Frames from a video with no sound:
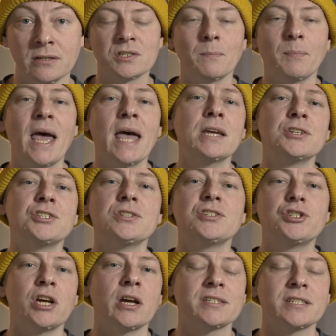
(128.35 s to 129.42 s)
So baggage is
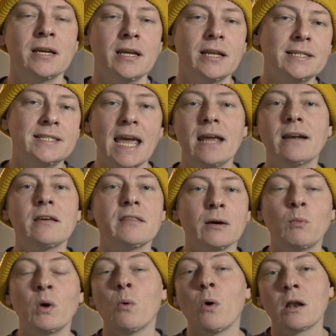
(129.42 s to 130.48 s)
just data that
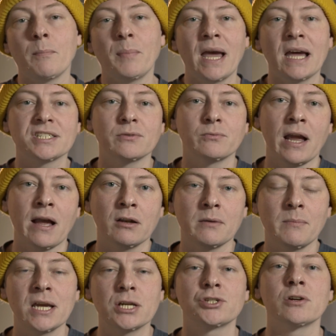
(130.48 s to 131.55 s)
we want to pass around to
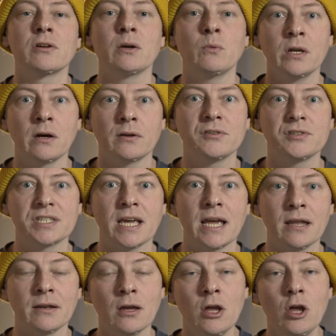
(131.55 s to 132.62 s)
make sure that we
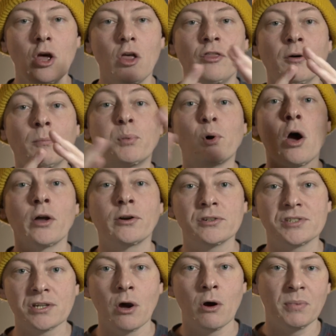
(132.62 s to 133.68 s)
understand the broader
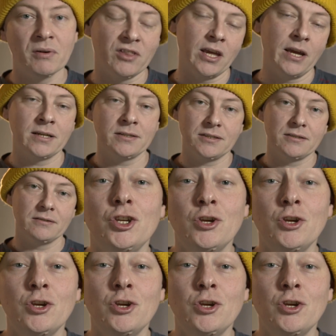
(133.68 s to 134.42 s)
scope of things.